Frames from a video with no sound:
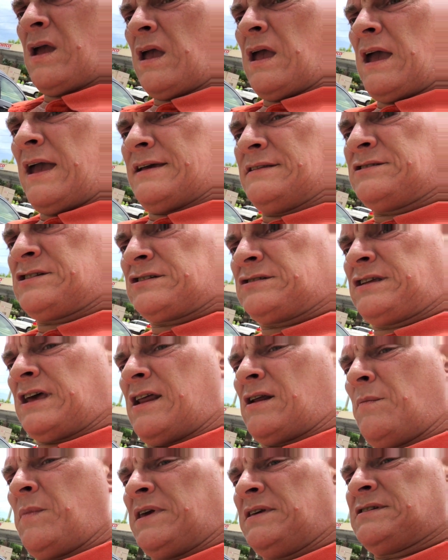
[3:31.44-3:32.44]

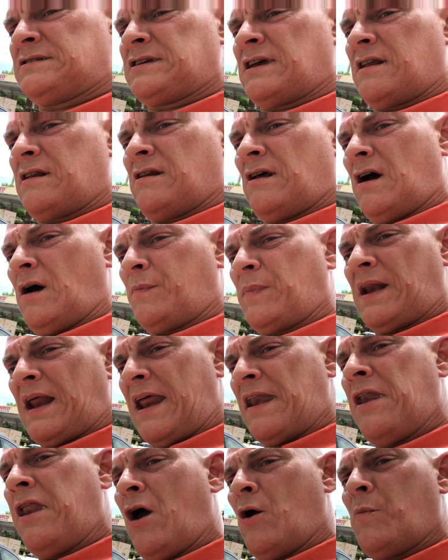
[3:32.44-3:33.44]
instead of me setting up, and
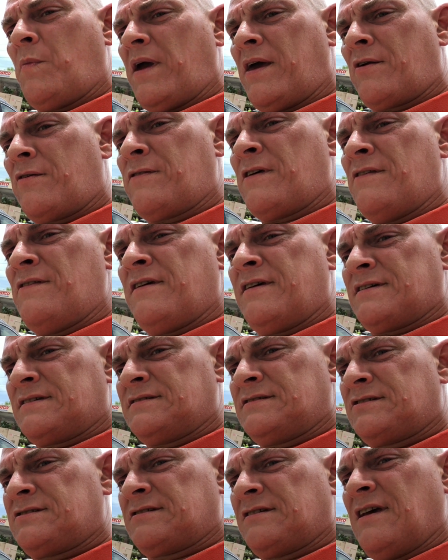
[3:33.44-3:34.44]
I know better than
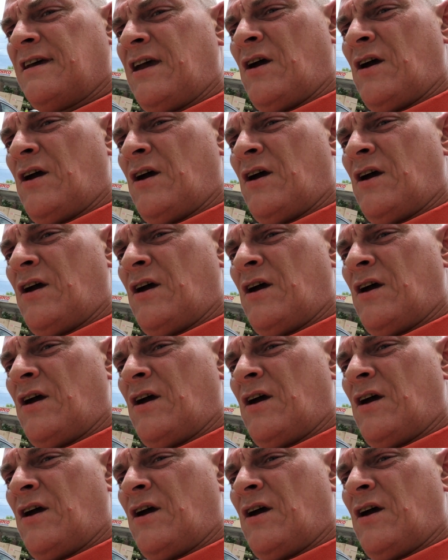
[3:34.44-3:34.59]
this,